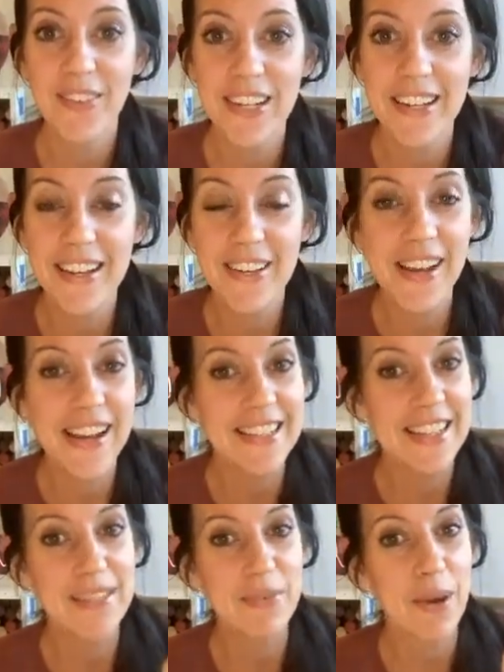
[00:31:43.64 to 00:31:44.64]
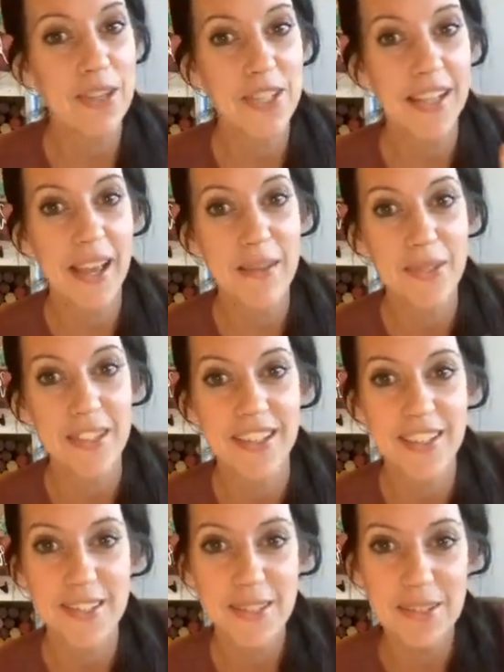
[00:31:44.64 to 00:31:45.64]
have a great night, you guys. Thanks for watching, and we'll
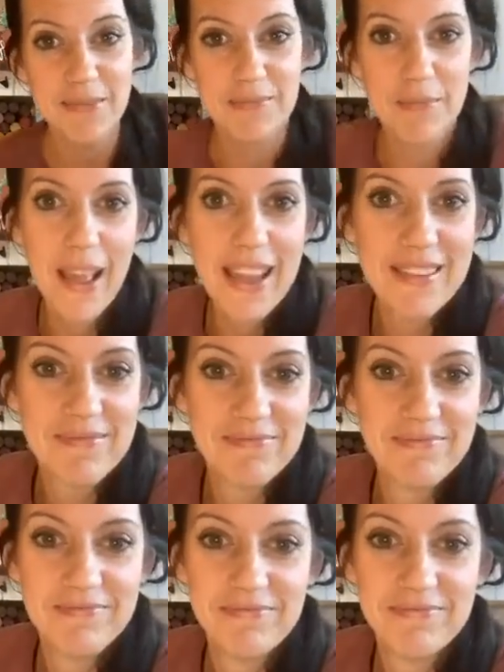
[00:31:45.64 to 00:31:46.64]
talk to you soon. Bye.